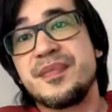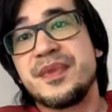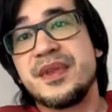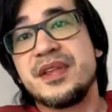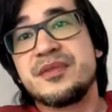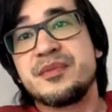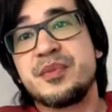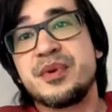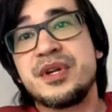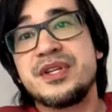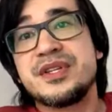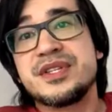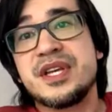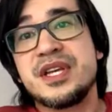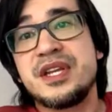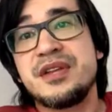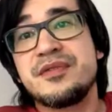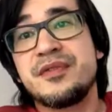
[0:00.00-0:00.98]
It's pretty
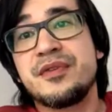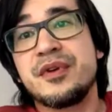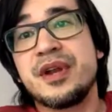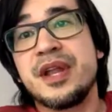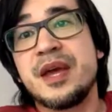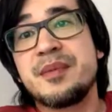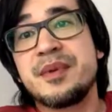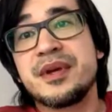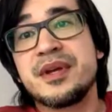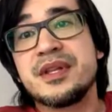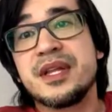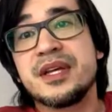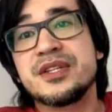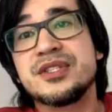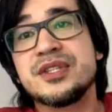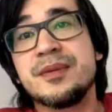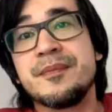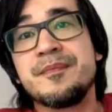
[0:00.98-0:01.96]
skinny for an epic
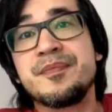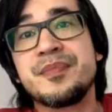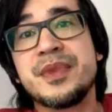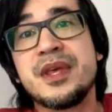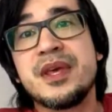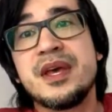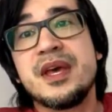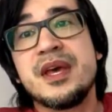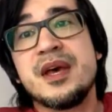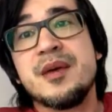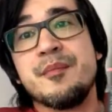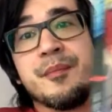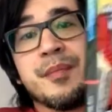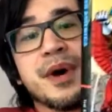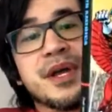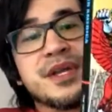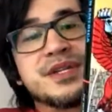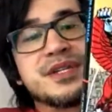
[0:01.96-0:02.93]
collection,
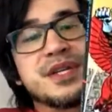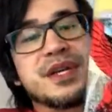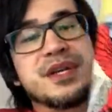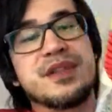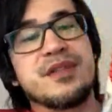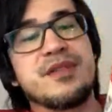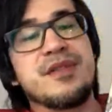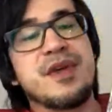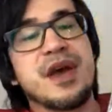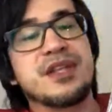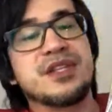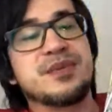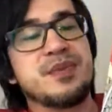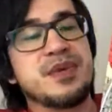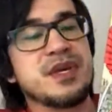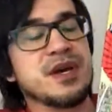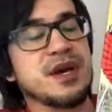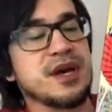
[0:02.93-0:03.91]
but that's
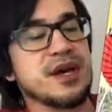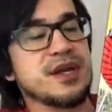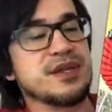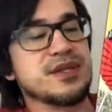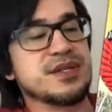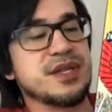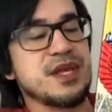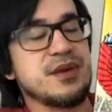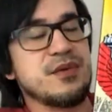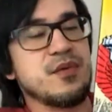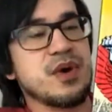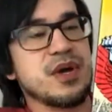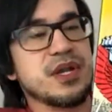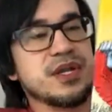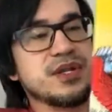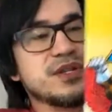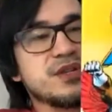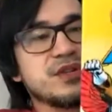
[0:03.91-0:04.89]
because they
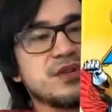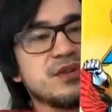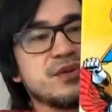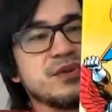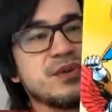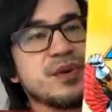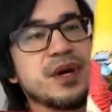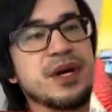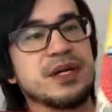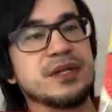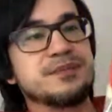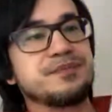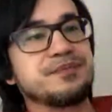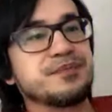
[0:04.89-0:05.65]
wanted to.